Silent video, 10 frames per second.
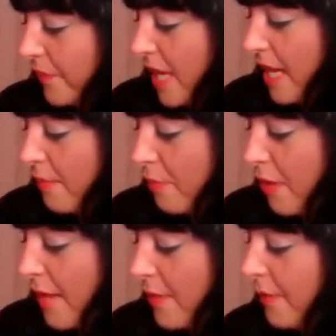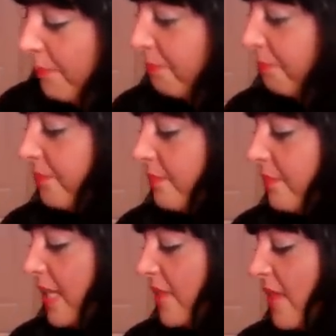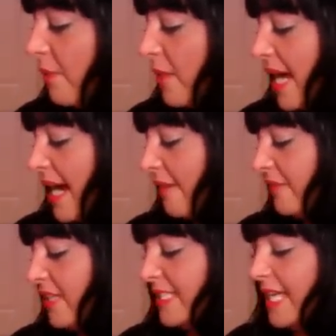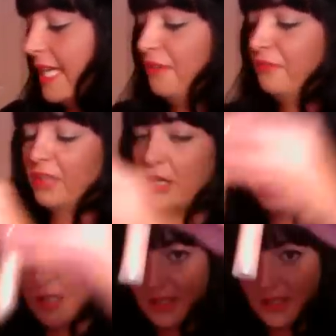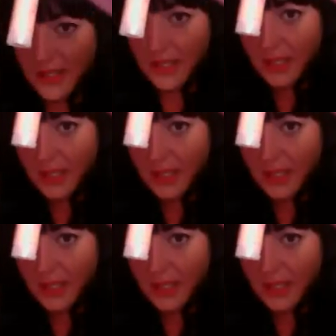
primer, then we have this Hello Flawless,